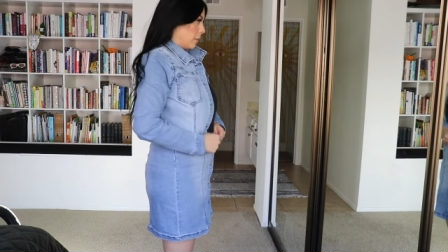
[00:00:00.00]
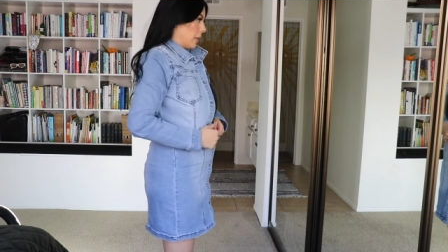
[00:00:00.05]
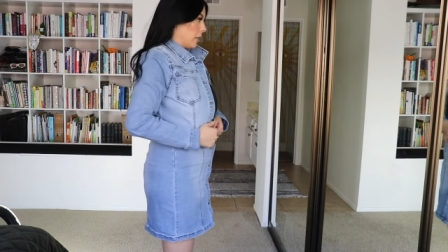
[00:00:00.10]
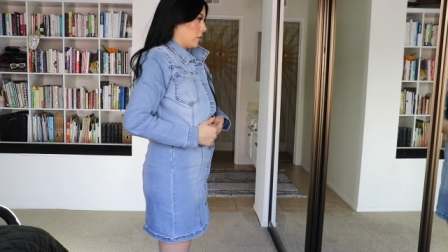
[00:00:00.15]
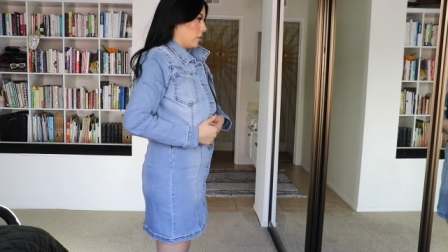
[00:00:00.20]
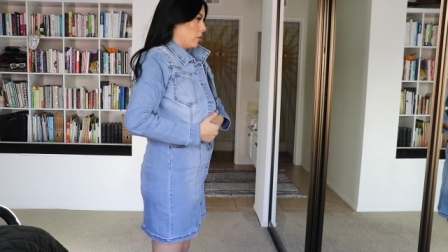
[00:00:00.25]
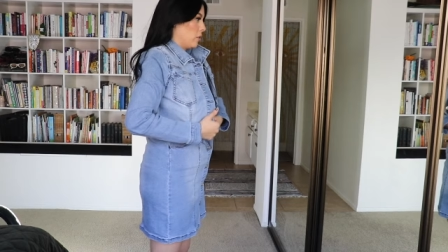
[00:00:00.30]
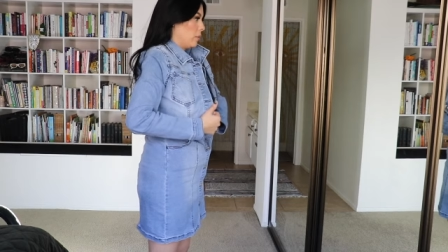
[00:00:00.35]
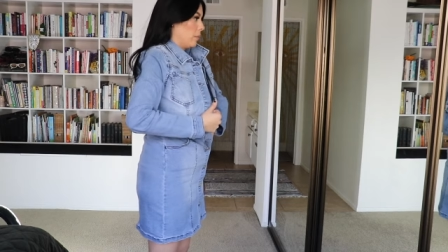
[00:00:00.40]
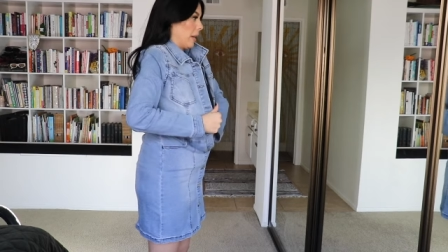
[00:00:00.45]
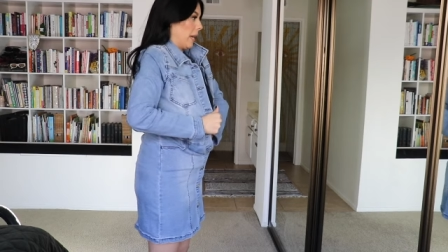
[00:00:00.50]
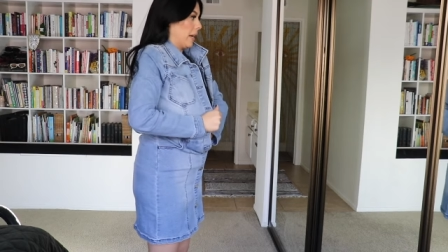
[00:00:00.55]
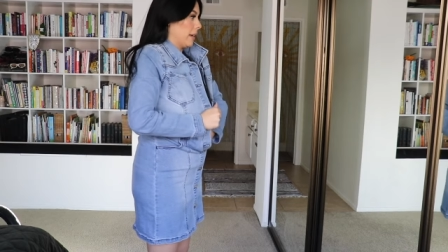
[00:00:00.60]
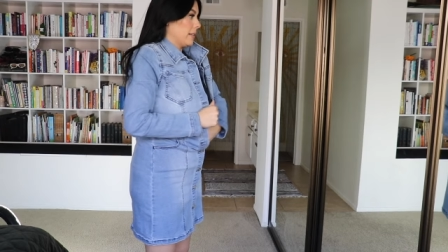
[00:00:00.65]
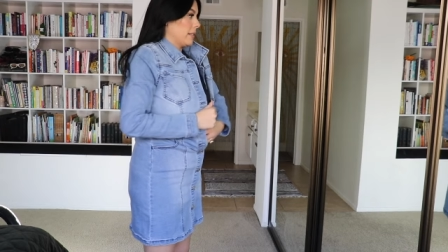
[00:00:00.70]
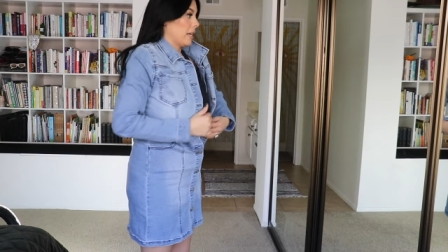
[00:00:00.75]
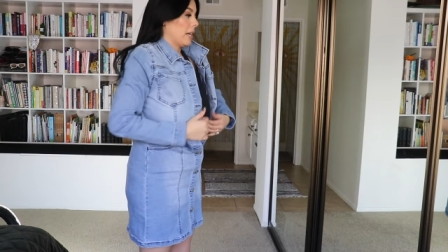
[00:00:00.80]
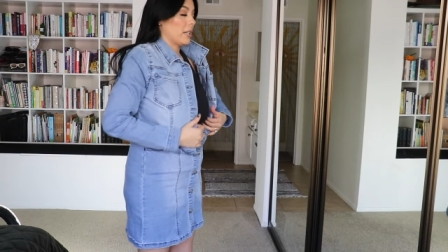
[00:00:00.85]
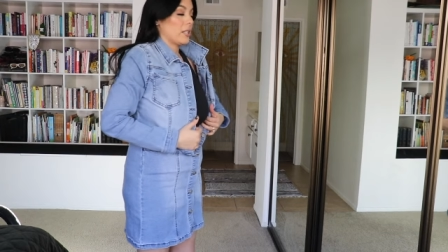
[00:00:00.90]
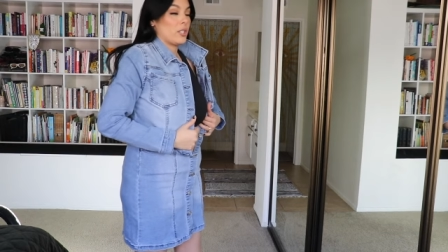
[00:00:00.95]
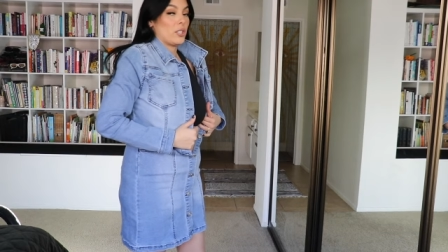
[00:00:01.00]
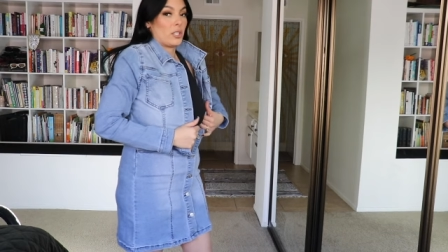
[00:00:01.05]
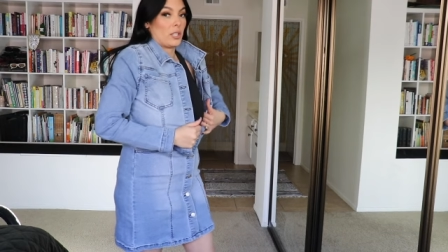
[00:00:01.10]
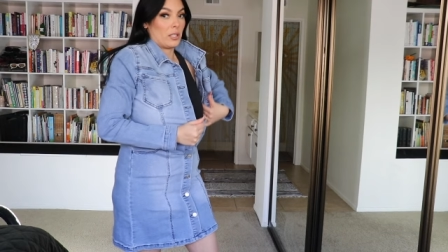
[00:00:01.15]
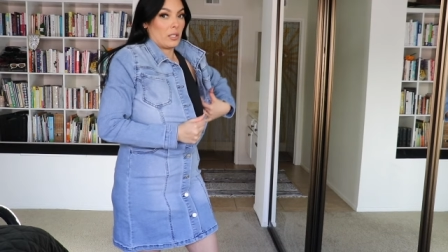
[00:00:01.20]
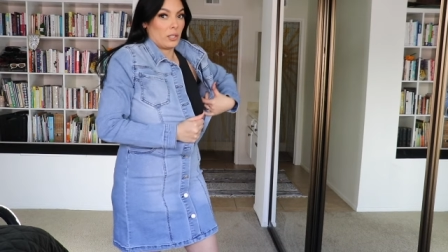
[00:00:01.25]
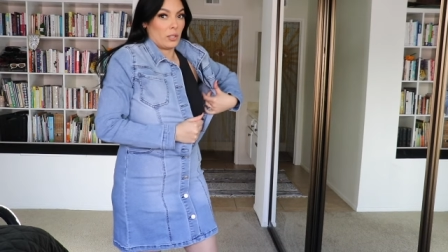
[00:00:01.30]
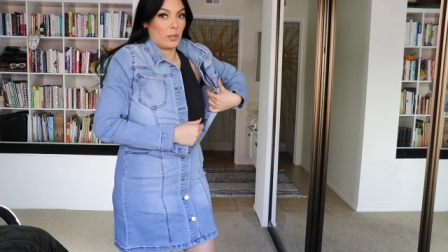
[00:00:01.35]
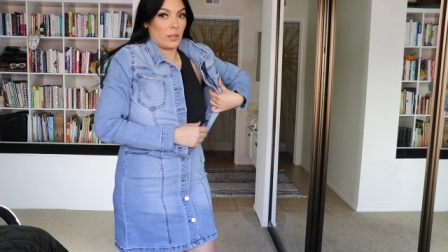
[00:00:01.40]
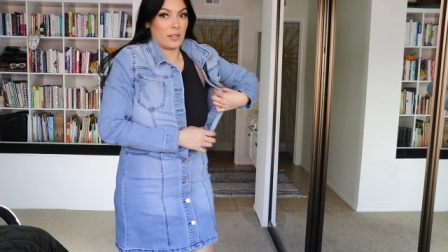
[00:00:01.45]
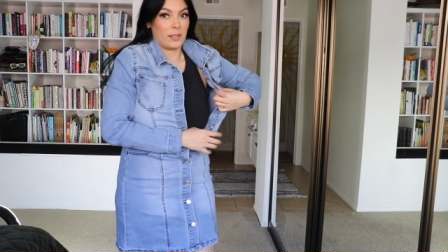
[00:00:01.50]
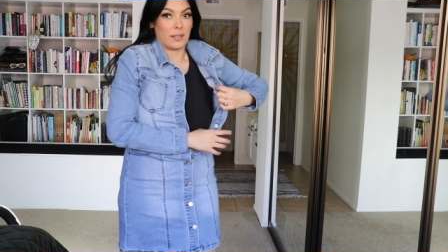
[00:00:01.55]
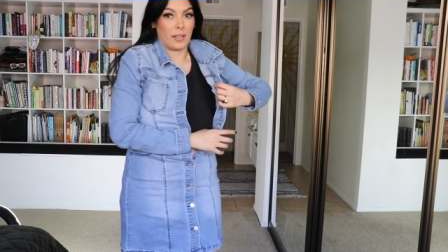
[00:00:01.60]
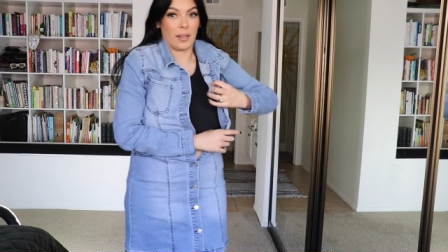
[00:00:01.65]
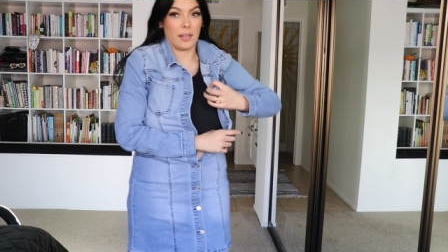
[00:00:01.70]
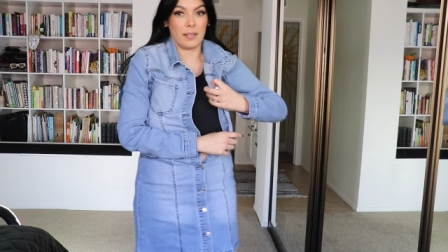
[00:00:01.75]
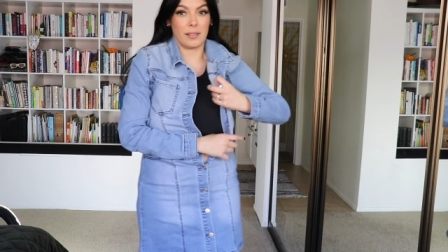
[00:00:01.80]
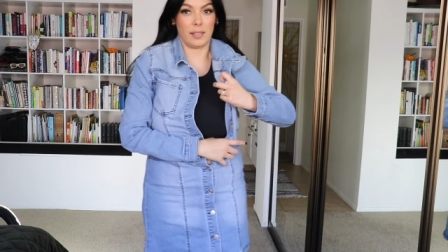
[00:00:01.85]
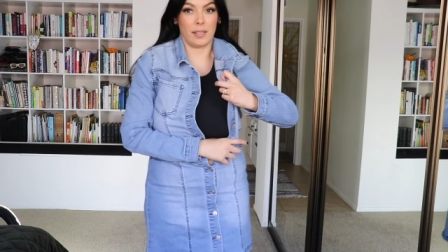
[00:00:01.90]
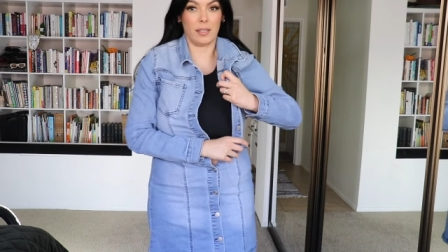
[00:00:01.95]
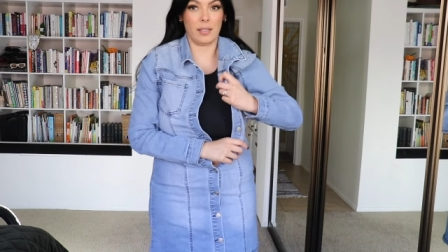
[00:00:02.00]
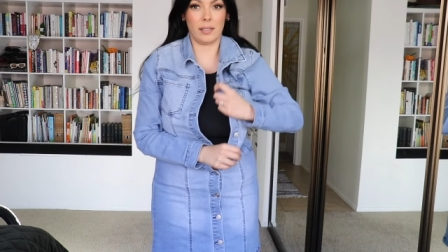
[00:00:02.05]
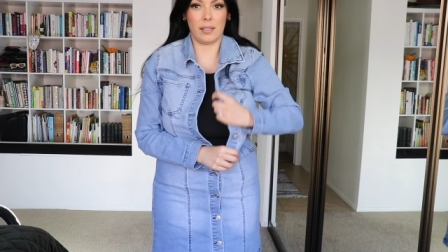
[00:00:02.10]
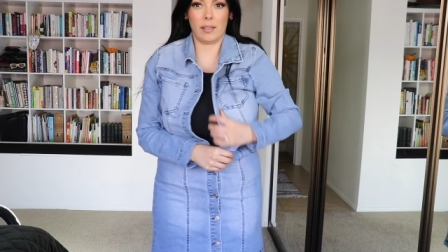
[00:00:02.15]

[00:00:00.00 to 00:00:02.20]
make sure you pay attention to the sizing.